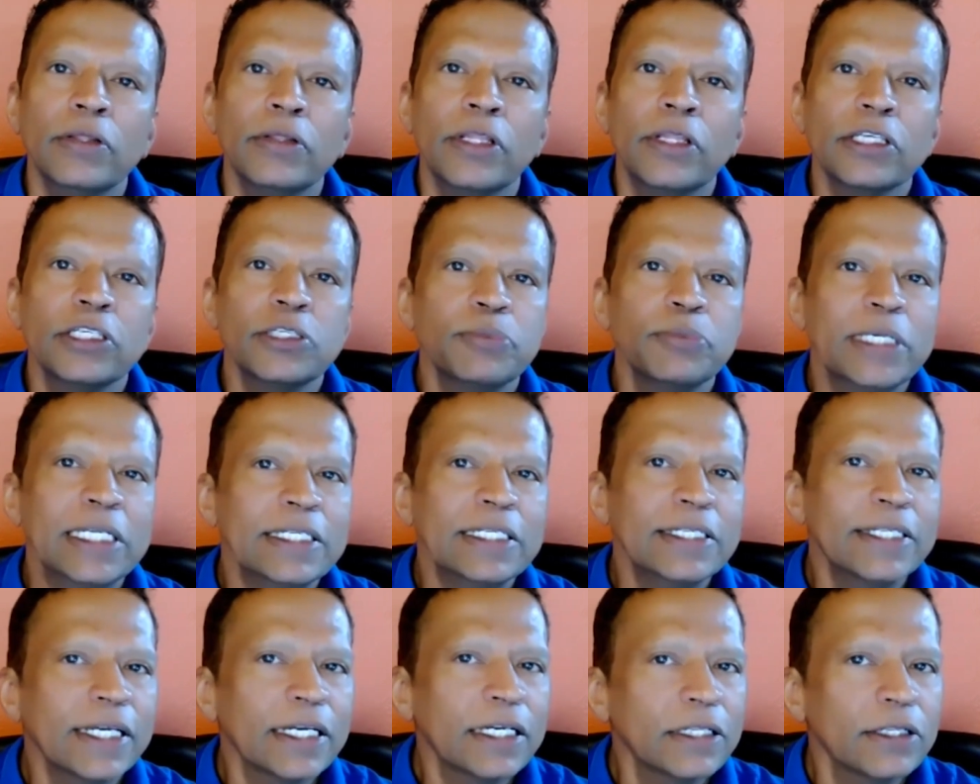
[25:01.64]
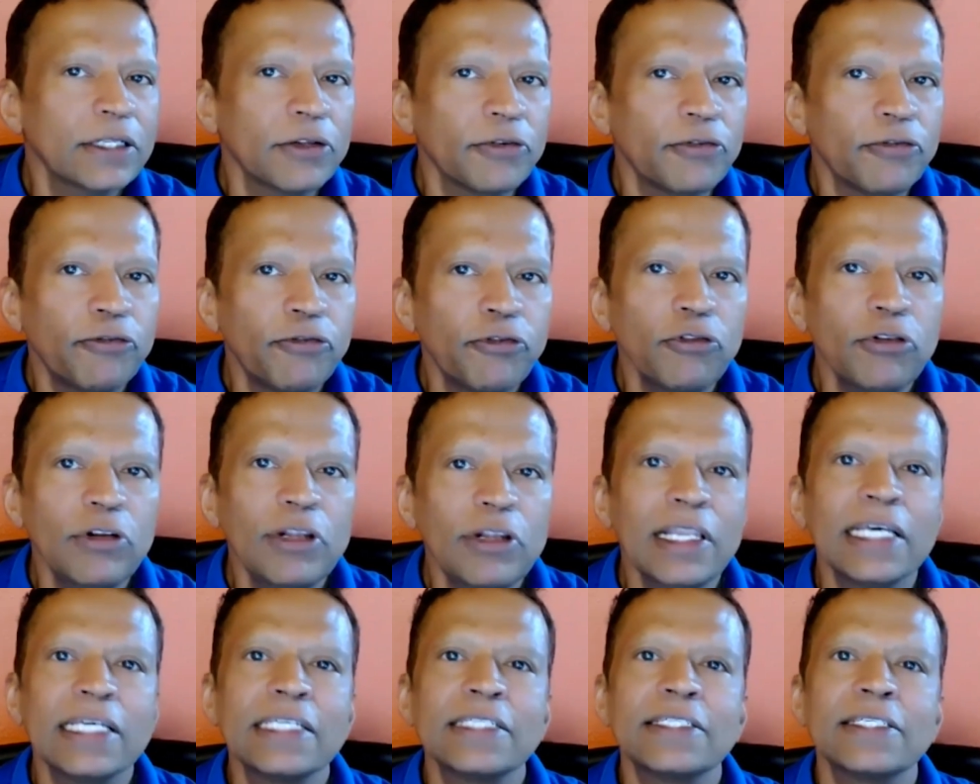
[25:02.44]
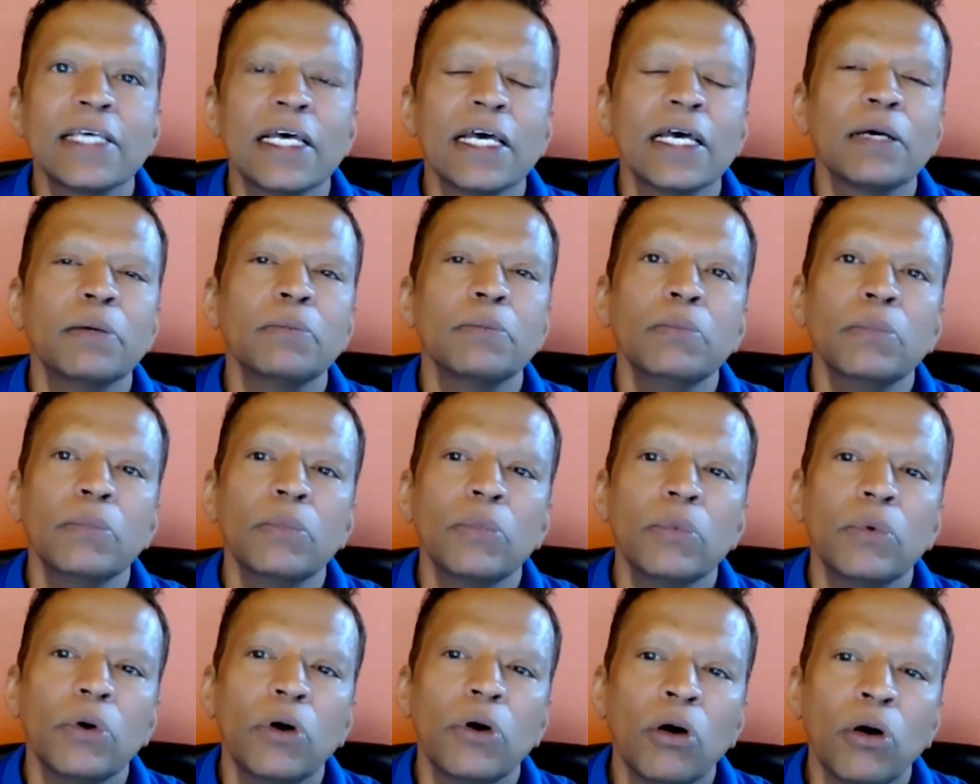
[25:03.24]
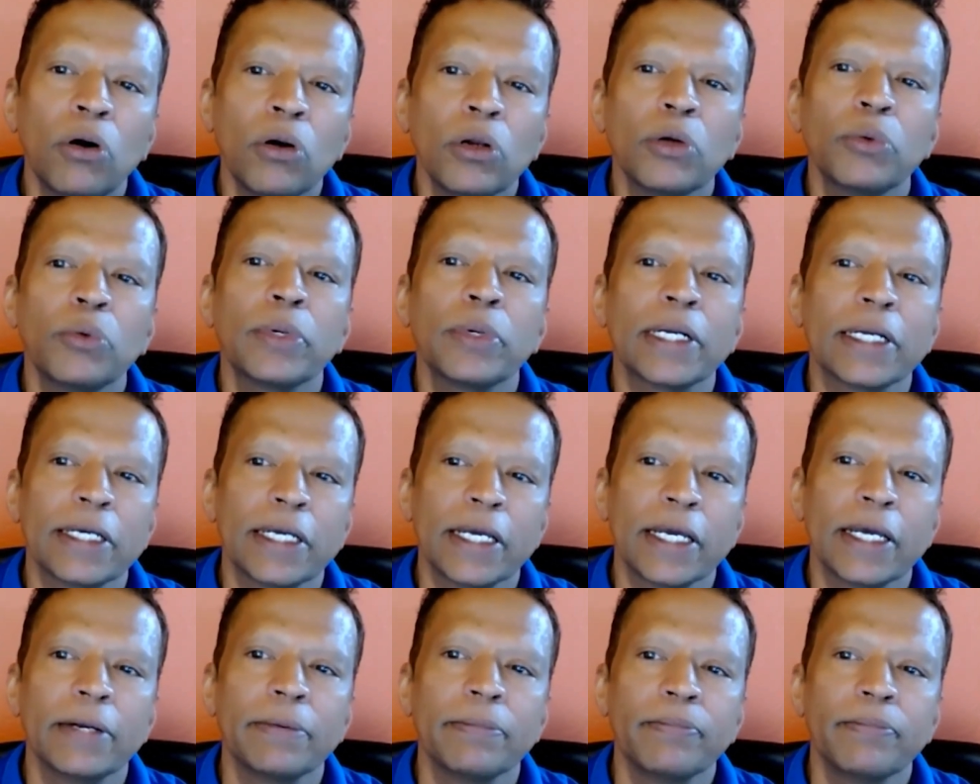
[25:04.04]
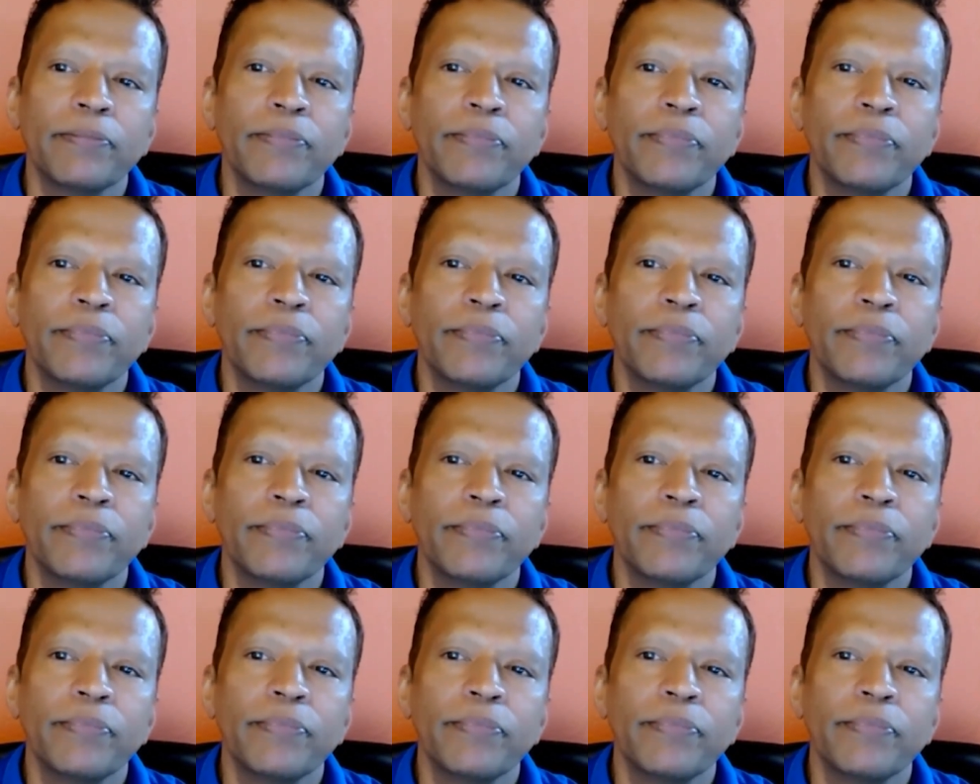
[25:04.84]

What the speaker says: This means taking the full exam all over again.